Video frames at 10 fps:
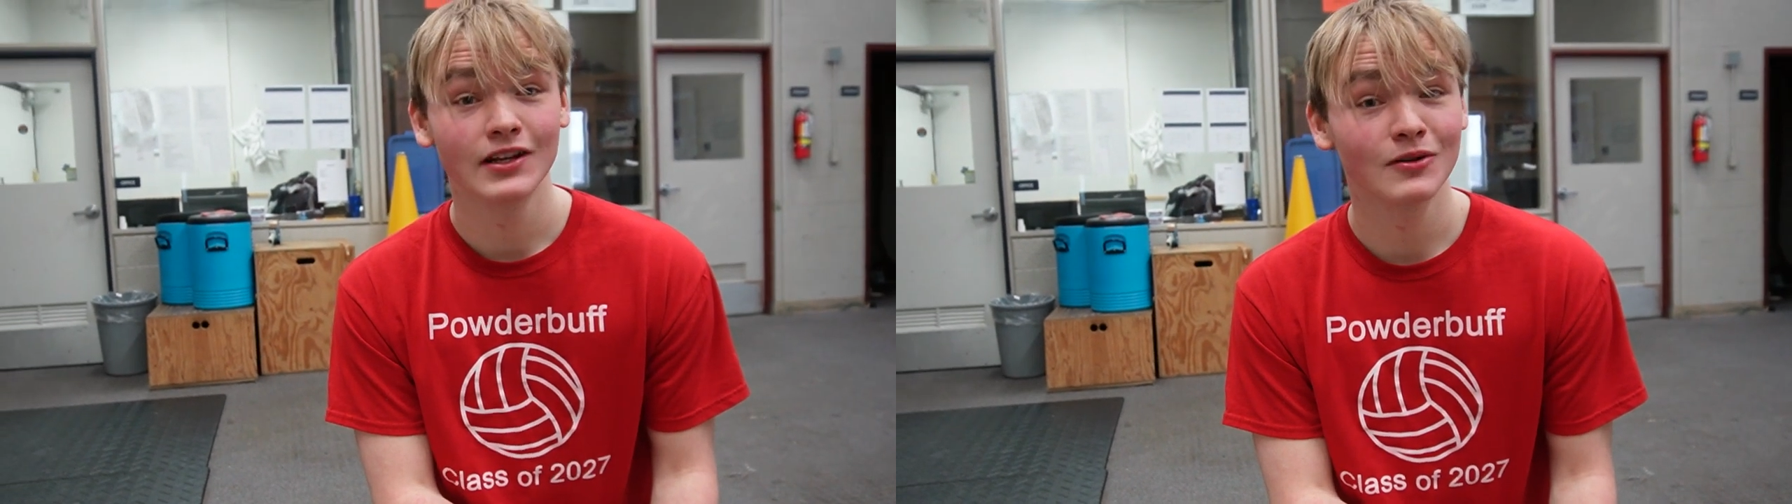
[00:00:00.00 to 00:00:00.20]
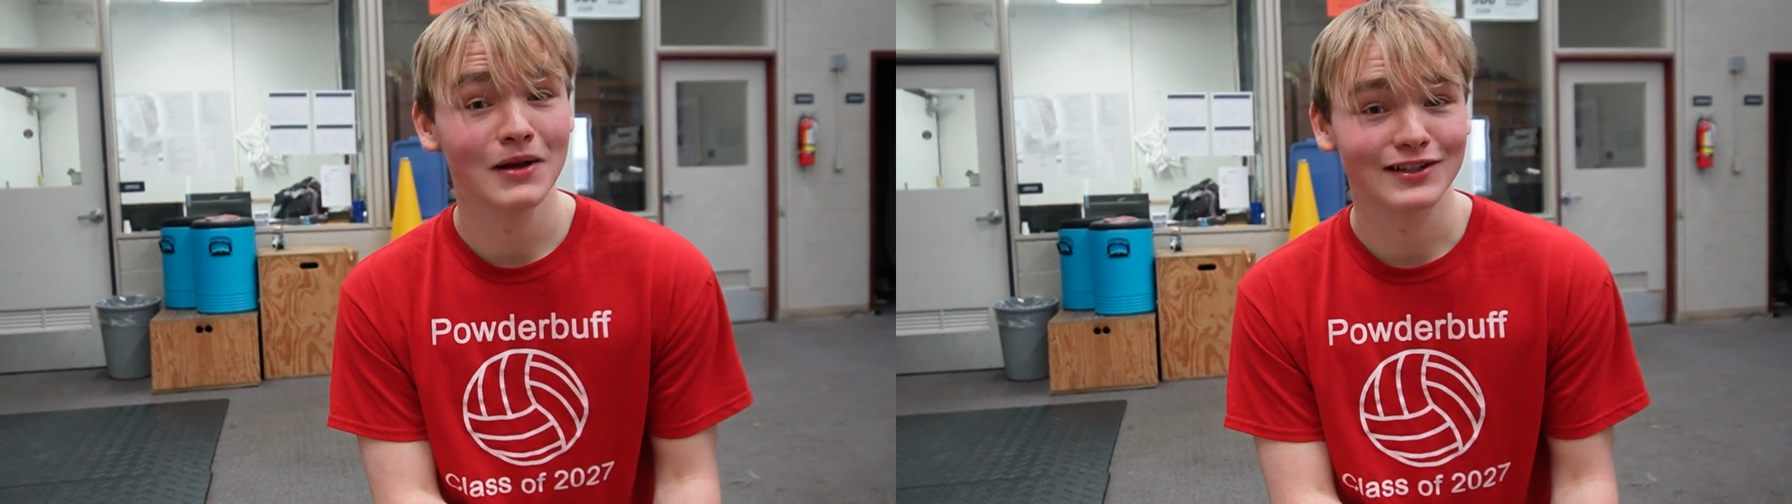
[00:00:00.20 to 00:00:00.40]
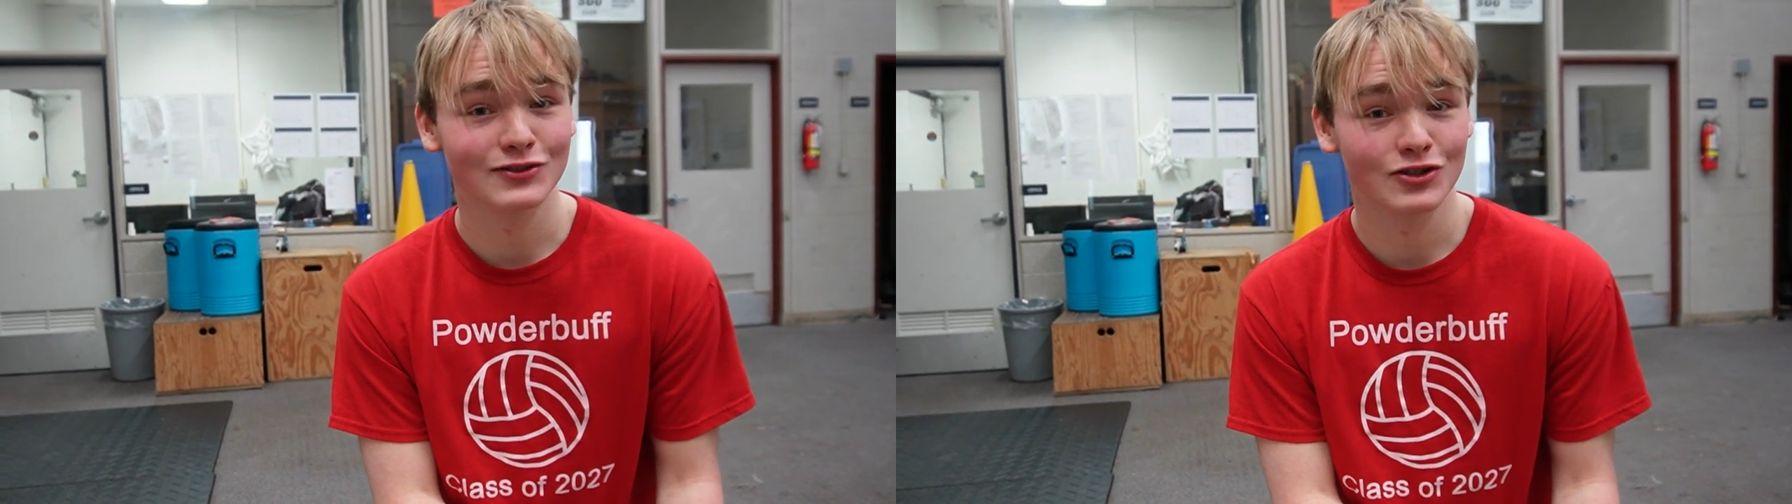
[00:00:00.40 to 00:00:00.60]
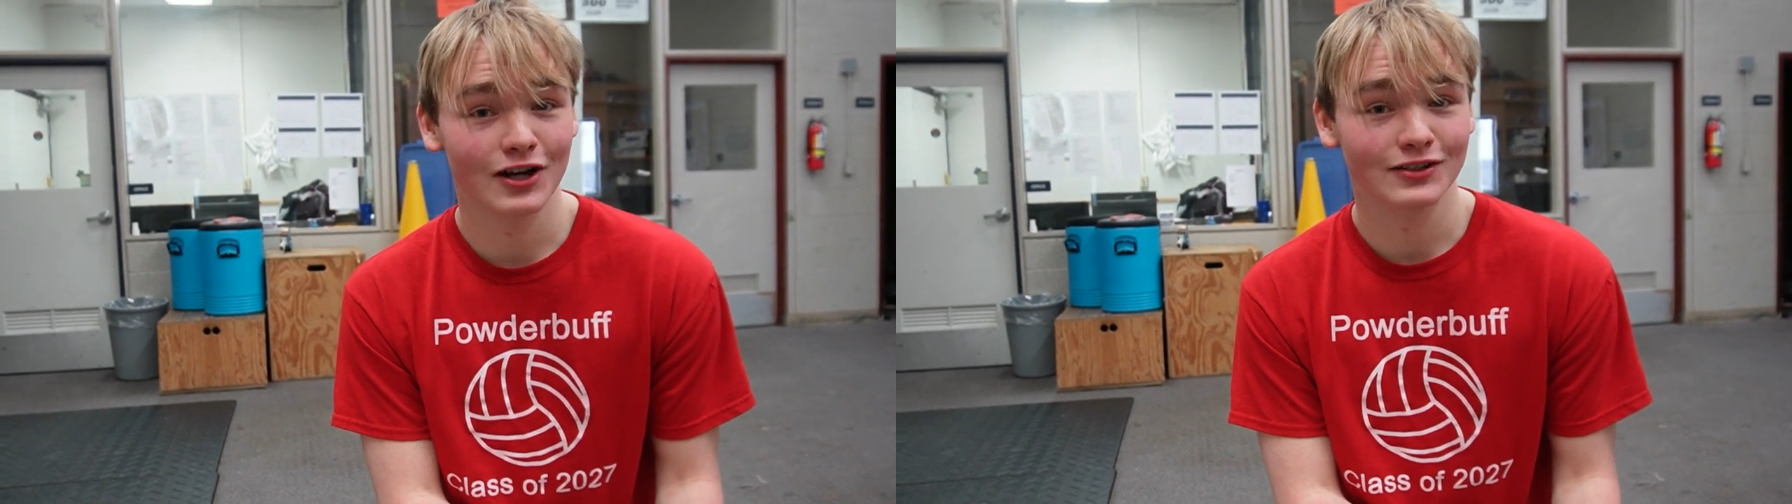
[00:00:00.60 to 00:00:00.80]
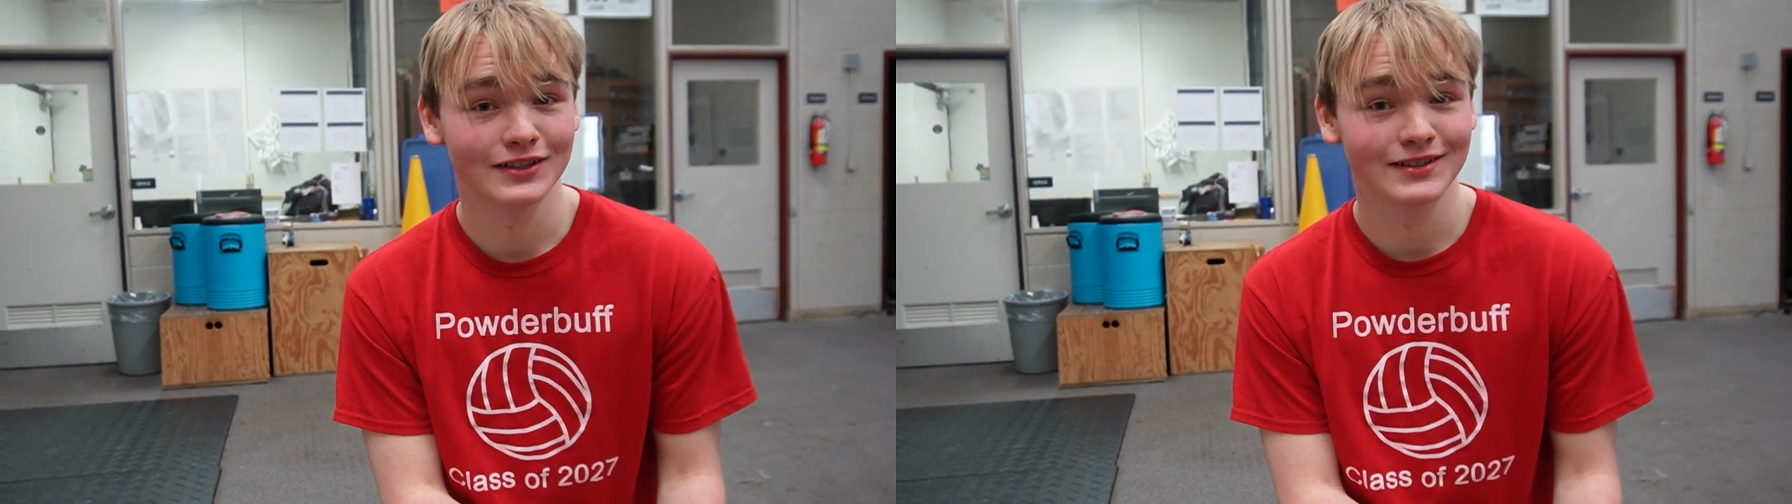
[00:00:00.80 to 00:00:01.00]
her a box of
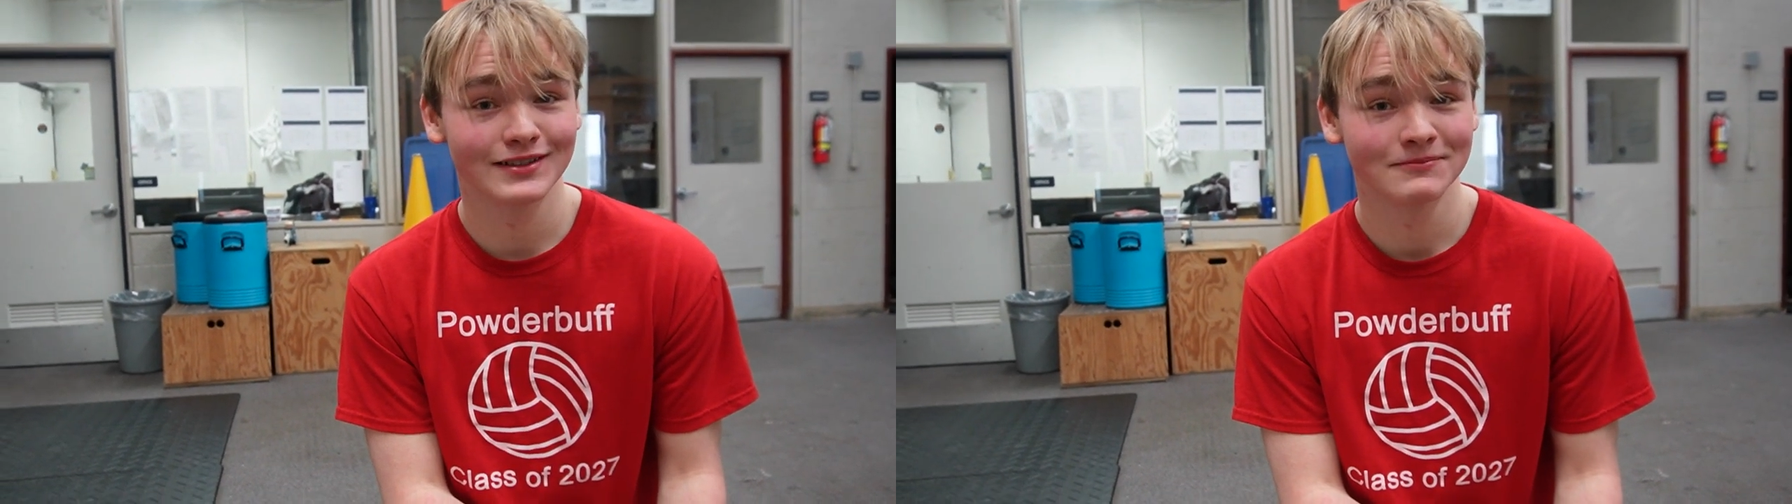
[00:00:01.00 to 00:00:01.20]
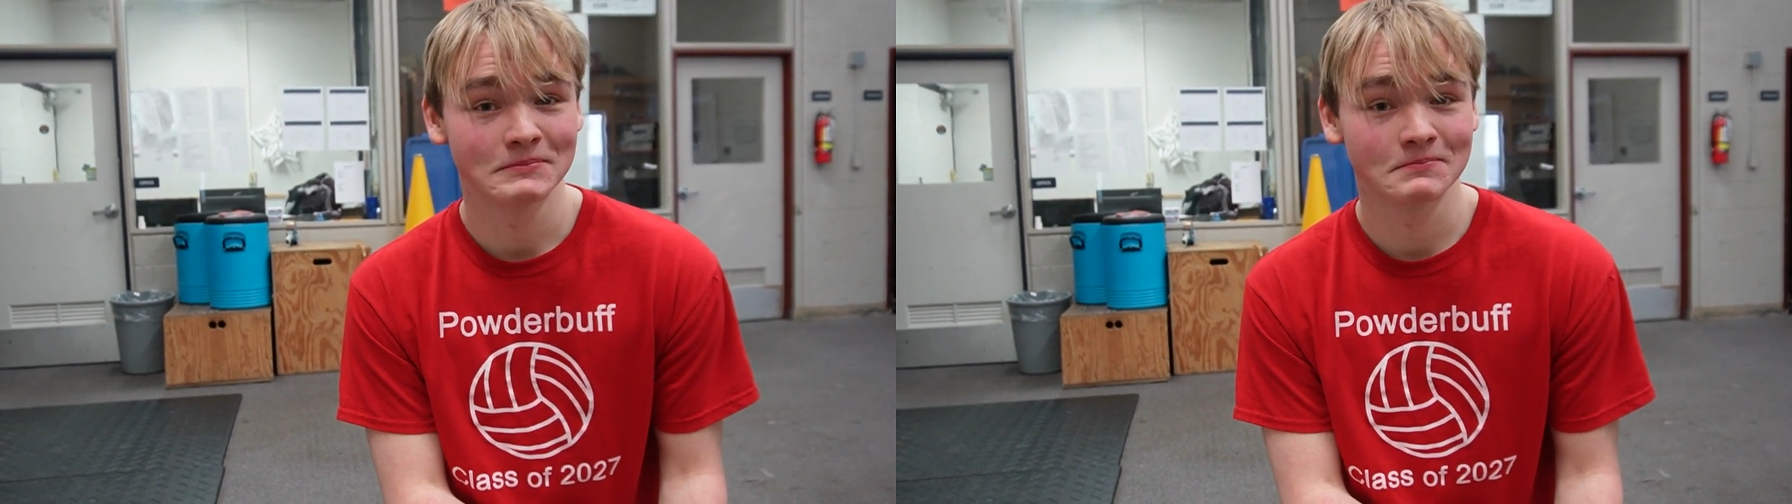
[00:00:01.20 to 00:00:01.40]
chocolates,